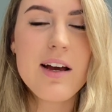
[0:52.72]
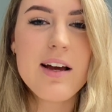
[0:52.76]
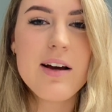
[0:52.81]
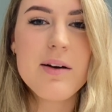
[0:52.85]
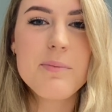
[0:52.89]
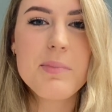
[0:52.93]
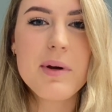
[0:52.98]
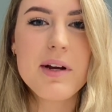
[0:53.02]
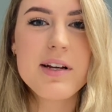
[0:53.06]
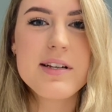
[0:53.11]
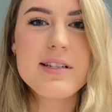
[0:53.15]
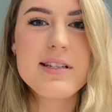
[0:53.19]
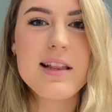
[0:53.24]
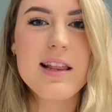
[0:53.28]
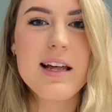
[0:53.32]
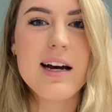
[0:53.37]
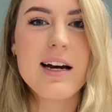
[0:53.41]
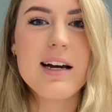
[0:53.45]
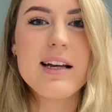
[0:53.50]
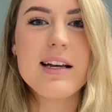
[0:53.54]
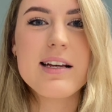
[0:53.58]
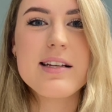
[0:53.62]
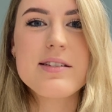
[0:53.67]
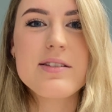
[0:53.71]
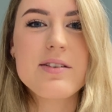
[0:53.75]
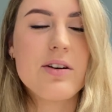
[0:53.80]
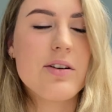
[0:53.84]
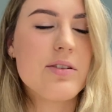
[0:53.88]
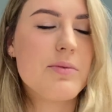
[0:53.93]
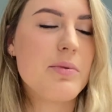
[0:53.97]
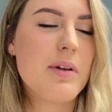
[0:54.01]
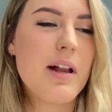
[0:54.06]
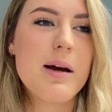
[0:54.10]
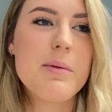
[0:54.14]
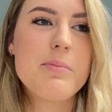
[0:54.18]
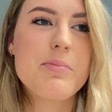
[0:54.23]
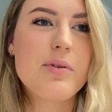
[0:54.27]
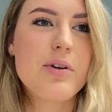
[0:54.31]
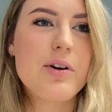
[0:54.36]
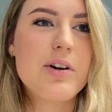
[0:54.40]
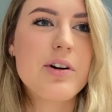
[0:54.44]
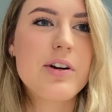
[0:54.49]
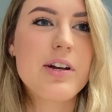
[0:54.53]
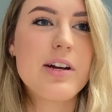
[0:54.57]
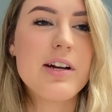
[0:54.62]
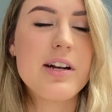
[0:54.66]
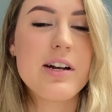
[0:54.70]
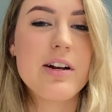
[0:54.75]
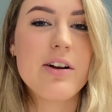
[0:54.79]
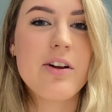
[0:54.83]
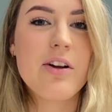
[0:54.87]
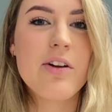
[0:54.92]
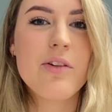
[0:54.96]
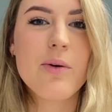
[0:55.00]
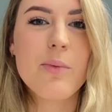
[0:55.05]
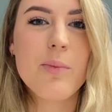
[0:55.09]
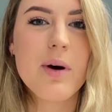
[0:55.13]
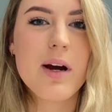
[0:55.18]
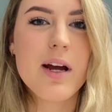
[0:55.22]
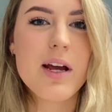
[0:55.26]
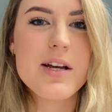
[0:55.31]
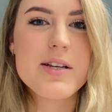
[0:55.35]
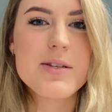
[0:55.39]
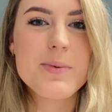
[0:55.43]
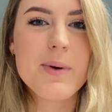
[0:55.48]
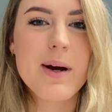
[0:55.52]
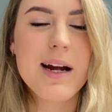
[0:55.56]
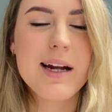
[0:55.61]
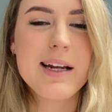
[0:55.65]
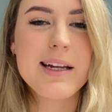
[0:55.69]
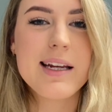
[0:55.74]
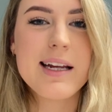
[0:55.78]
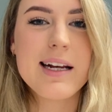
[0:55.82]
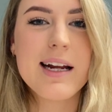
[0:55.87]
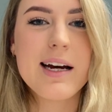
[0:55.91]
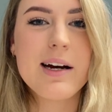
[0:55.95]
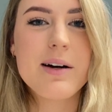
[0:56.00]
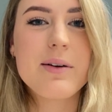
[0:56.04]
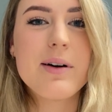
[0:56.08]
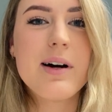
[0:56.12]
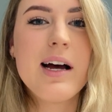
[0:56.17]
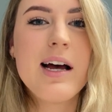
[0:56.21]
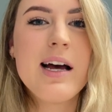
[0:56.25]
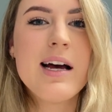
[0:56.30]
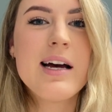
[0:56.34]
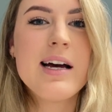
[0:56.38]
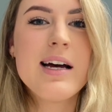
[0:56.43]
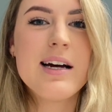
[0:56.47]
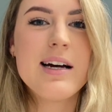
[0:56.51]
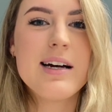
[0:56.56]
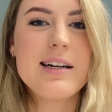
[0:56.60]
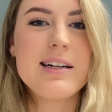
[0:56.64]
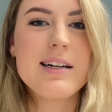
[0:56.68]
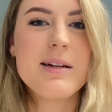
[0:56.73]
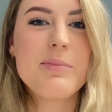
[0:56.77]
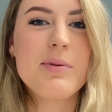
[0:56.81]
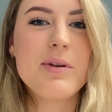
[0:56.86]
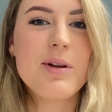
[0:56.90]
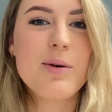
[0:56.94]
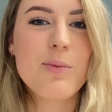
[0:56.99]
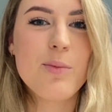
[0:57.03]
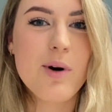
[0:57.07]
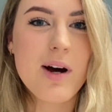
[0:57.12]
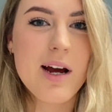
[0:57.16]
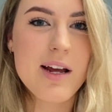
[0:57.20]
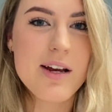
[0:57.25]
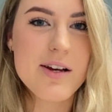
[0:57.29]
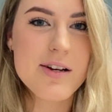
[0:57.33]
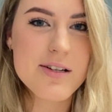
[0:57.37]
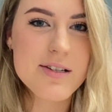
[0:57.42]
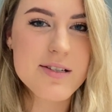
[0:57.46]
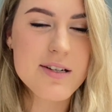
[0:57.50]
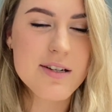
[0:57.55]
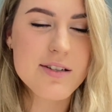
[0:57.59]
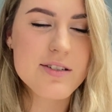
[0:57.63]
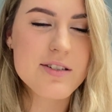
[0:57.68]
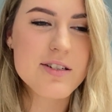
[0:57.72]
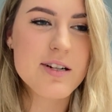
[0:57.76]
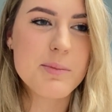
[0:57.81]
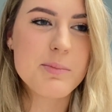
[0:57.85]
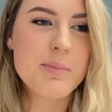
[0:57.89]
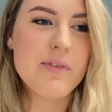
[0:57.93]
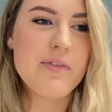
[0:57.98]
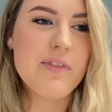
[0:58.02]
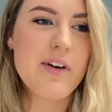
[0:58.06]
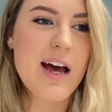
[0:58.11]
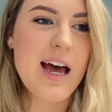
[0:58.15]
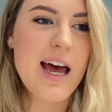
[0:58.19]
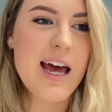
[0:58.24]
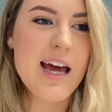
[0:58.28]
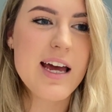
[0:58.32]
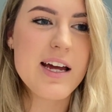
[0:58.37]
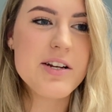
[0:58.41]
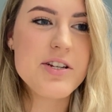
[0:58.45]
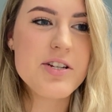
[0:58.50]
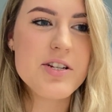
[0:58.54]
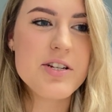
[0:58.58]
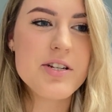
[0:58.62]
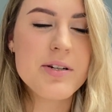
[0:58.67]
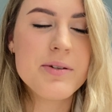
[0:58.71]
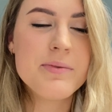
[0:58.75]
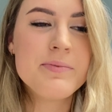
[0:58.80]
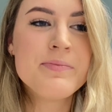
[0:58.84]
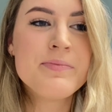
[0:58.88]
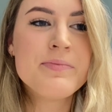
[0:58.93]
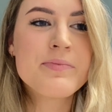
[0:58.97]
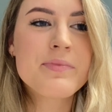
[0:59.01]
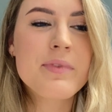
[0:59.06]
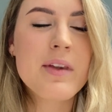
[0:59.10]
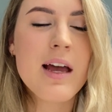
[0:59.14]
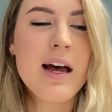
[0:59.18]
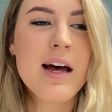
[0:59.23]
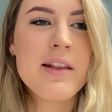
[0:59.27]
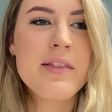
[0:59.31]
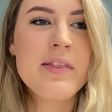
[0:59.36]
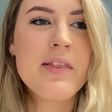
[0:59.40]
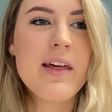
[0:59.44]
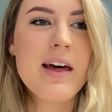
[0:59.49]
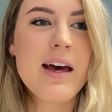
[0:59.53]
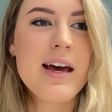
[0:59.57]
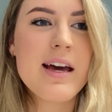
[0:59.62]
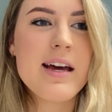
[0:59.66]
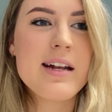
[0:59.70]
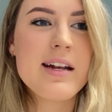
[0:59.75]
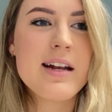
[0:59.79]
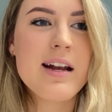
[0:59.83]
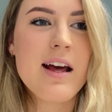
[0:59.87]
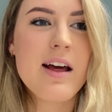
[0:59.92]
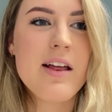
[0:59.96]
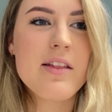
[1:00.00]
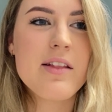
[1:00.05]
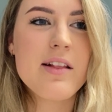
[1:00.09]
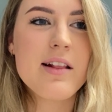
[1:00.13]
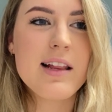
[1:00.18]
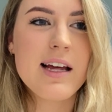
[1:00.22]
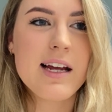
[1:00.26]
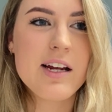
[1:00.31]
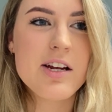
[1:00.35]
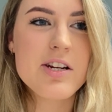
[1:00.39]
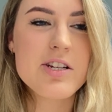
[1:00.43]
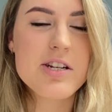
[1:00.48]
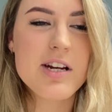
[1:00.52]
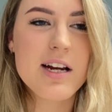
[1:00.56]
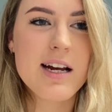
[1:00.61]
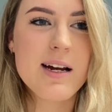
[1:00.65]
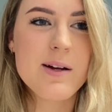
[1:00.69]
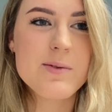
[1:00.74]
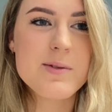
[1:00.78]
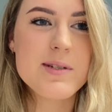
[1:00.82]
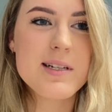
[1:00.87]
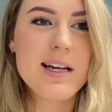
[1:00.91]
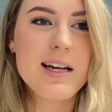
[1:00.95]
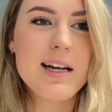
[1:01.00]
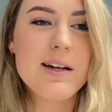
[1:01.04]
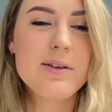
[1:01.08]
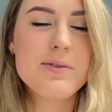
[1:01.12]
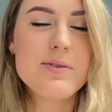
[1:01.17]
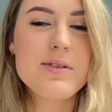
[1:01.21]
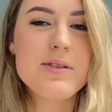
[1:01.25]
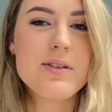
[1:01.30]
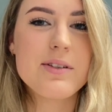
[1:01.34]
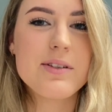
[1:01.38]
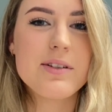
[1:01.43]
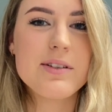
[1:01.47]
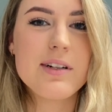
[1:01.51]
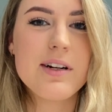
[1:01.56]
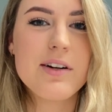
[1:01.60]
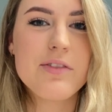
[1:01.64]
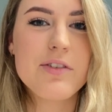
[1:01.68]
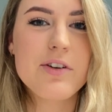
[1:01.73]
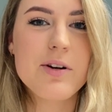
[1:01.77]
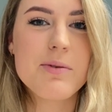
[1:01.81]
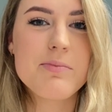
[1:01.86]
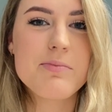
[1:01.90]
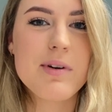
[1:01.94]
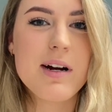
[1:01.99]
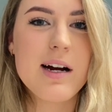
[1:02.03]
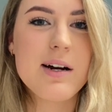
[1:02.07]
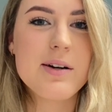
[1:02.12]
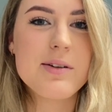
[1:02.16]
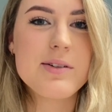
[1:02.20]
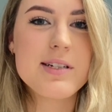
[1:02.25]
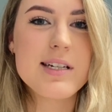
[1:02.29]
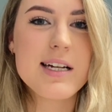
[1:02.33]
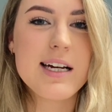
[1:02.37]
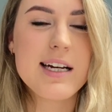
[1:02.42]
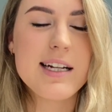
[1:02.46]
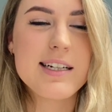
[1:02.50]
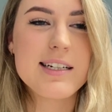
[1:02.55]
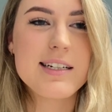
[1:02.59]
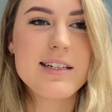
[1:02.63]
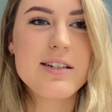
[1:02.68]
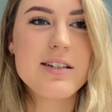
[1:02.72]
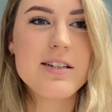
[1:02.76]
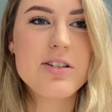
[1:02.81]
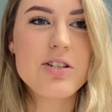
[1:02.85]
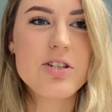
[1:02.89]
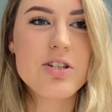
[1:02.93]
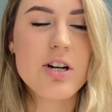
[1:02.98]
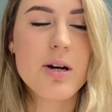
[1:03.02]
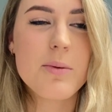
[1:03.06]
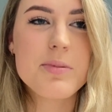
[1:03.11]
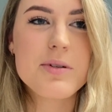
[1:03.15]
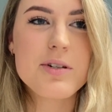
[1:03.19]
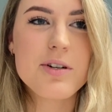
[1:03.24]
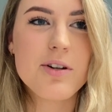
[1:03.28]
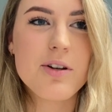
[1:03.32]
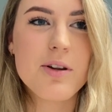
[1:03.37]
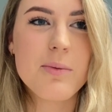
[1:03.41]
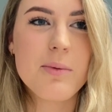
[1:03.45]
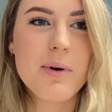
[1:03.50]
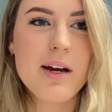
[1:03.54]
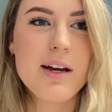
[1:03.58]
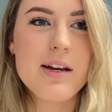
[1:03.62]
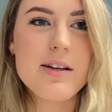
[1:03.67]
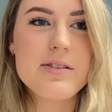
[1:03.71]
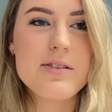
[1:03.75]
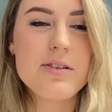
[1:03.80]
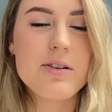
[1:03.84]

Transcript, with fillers: because of that it's all like broken and all the wires were hanging out, and he put the wires on top of a hedge. And then Lancashire County Council have come round and chopped all the wires